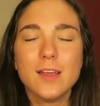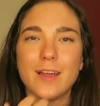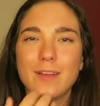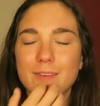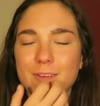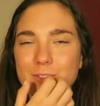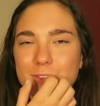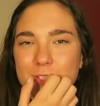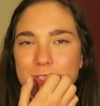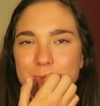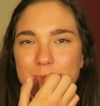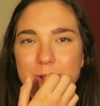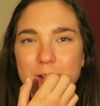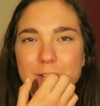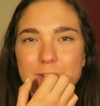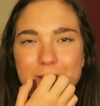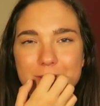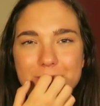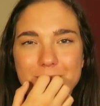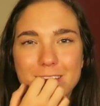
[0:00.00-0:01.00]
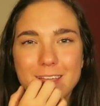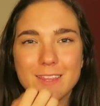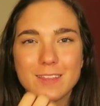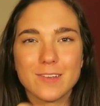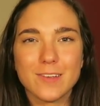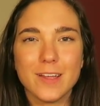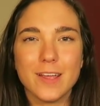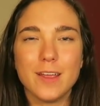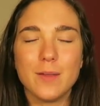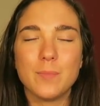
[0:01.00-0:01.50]
I rowed the spring of eighth
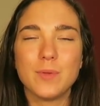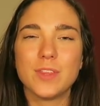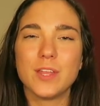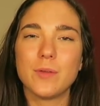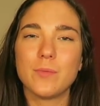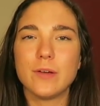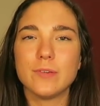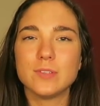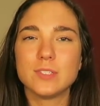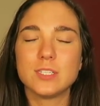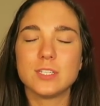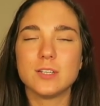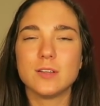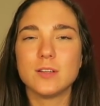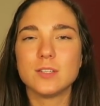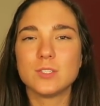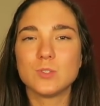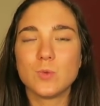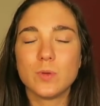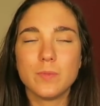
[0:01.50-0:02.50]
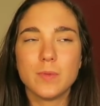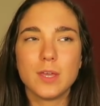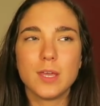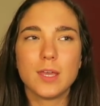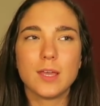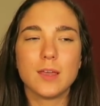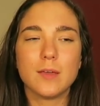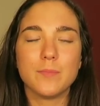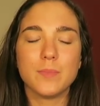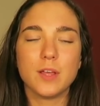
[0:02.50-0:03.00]
grade, but then I was still
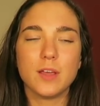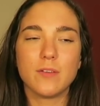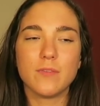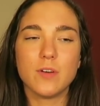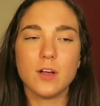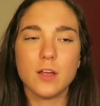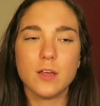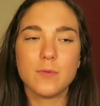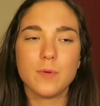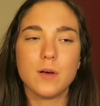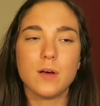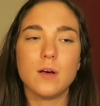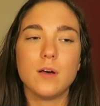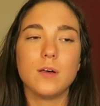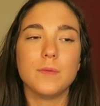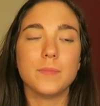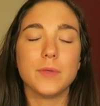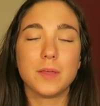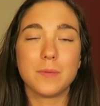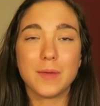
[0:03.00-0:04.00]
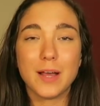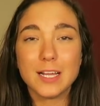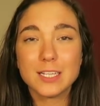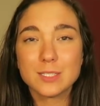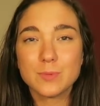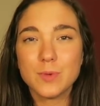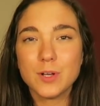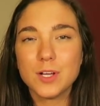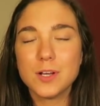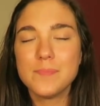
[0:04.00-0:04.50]
swimming and playing volleyball and playing
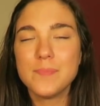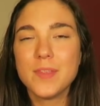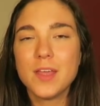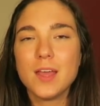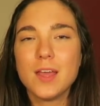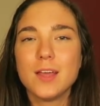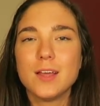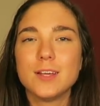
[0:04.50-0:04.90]
basketball.